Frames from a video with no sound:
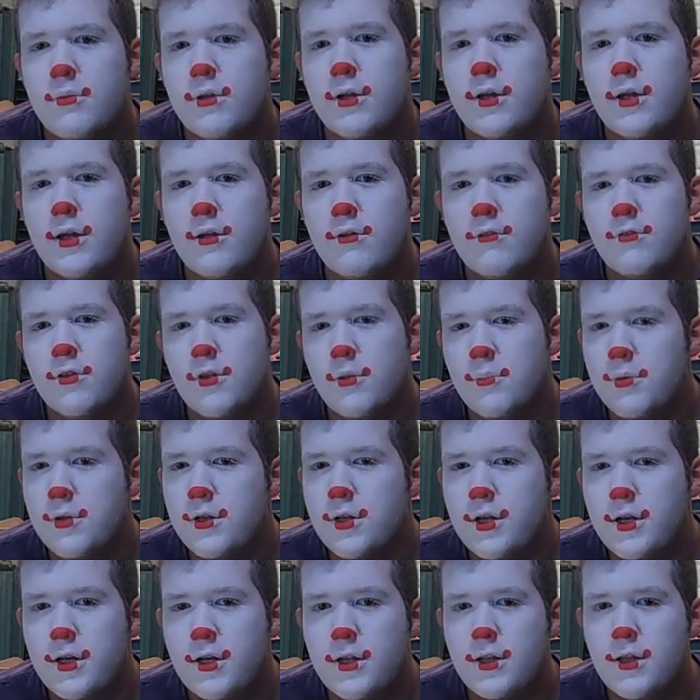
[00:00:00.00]
They have something
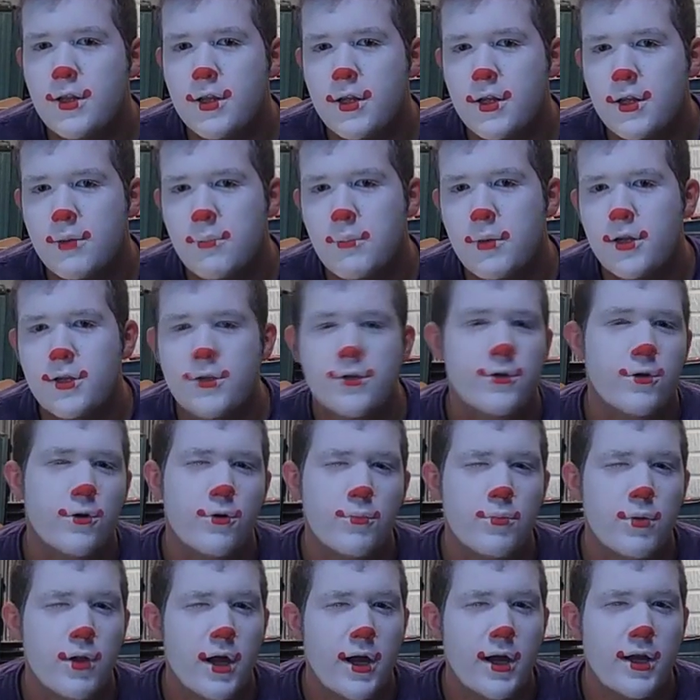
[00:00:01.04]
in it that can make you go
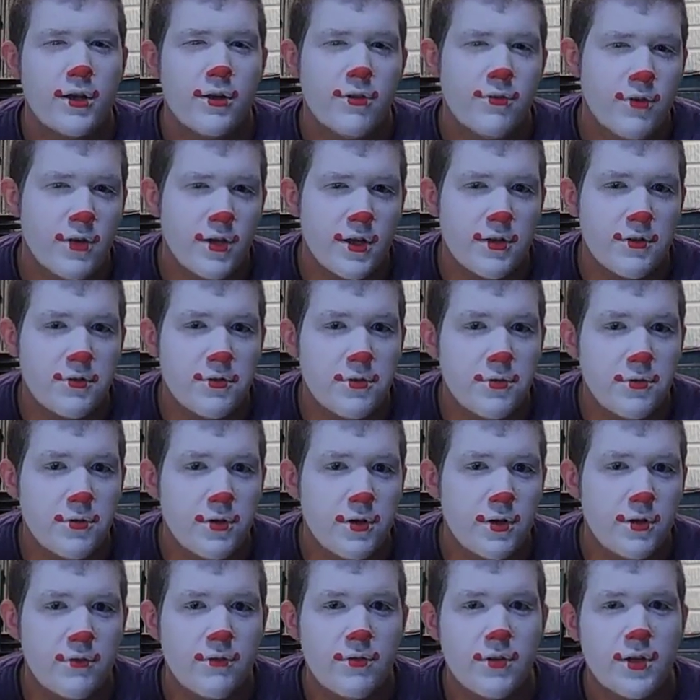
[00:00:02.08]
blind if it gets
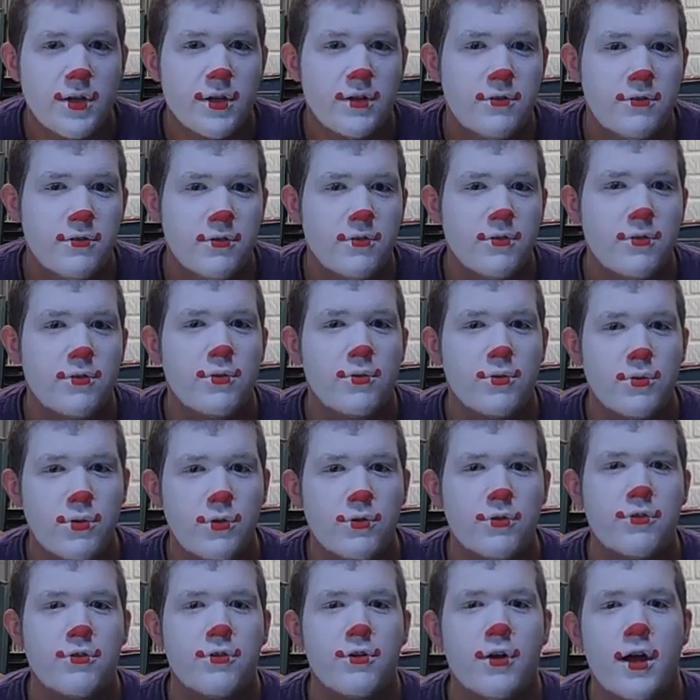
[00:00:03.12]
too
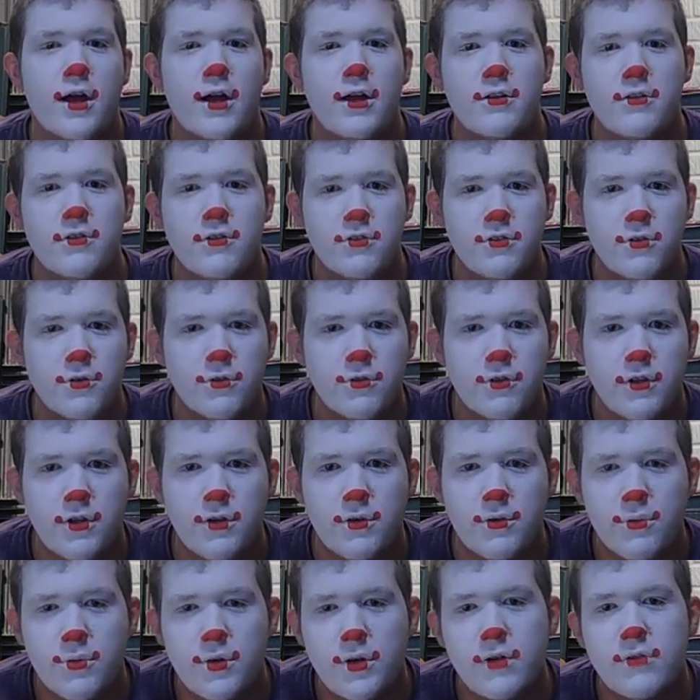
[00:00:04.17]
close to your eyes and soaks in
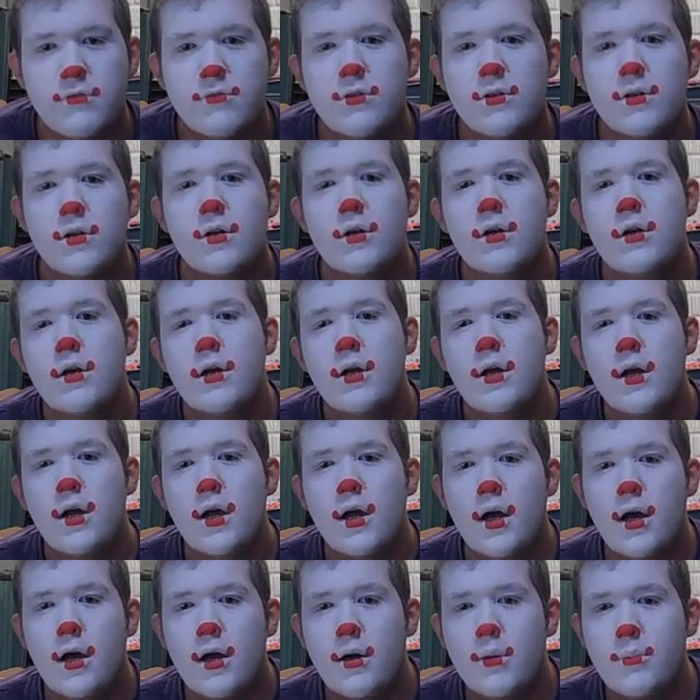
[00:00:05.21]
or whatever.
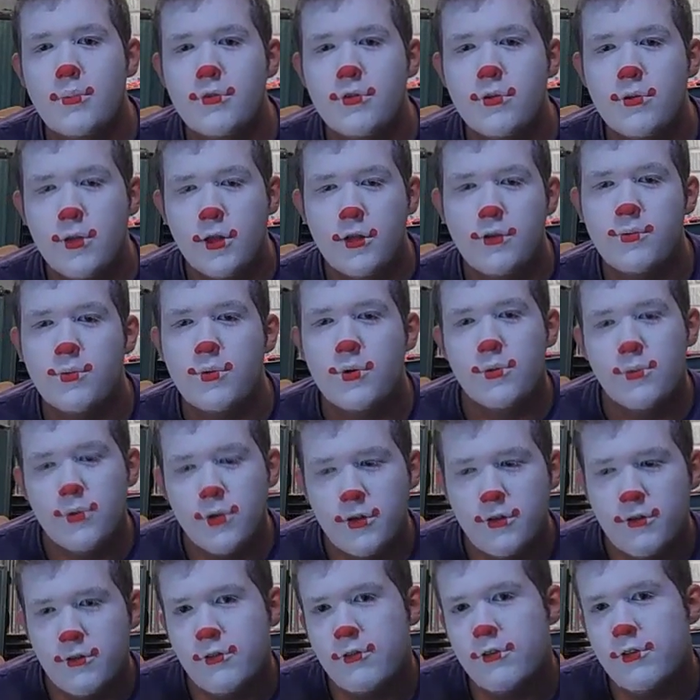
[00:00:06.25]
So that's one
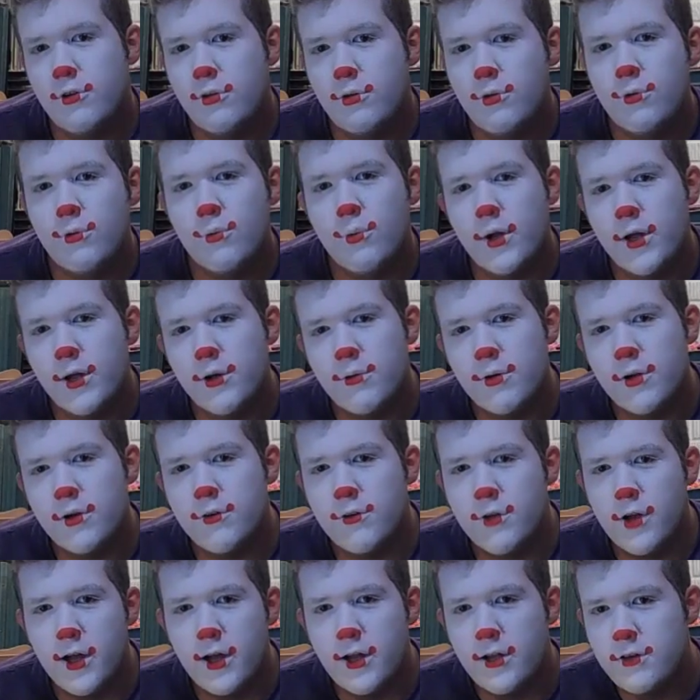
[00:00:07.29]
reason. Two, red around
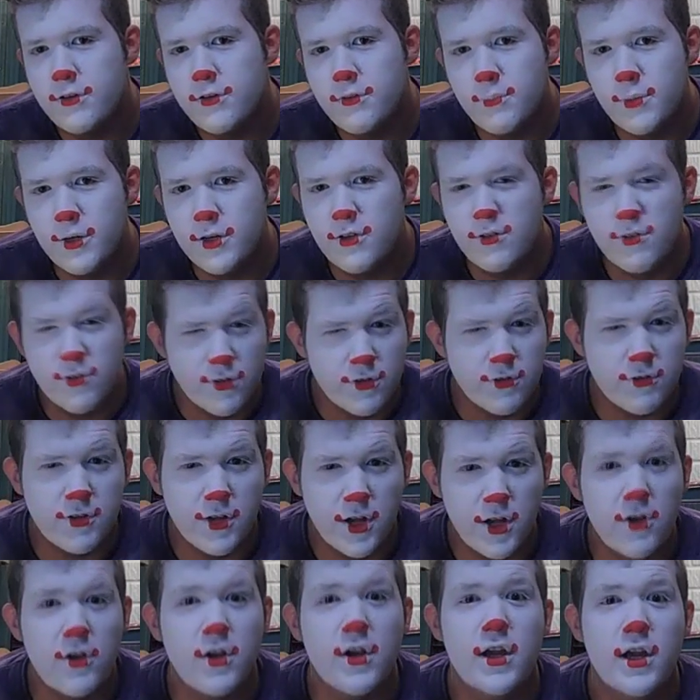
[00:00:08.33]
your eyes makes you look
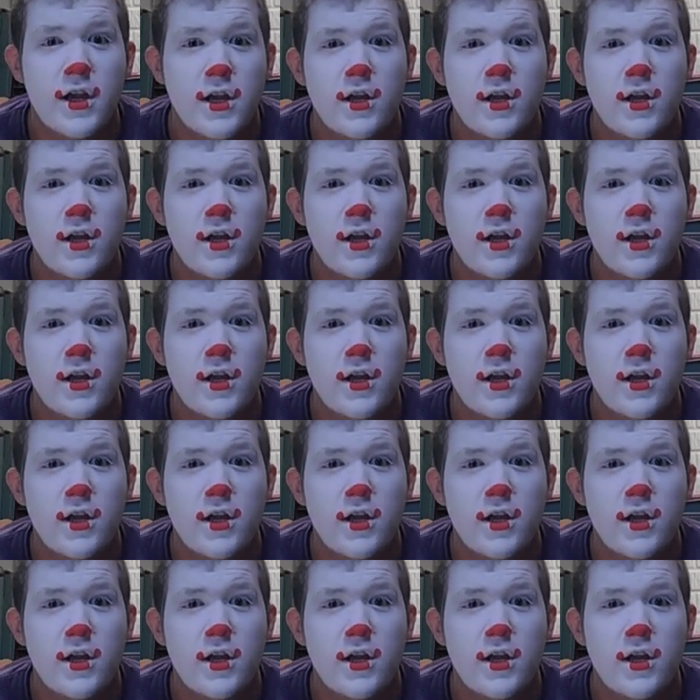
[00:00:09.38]
scary.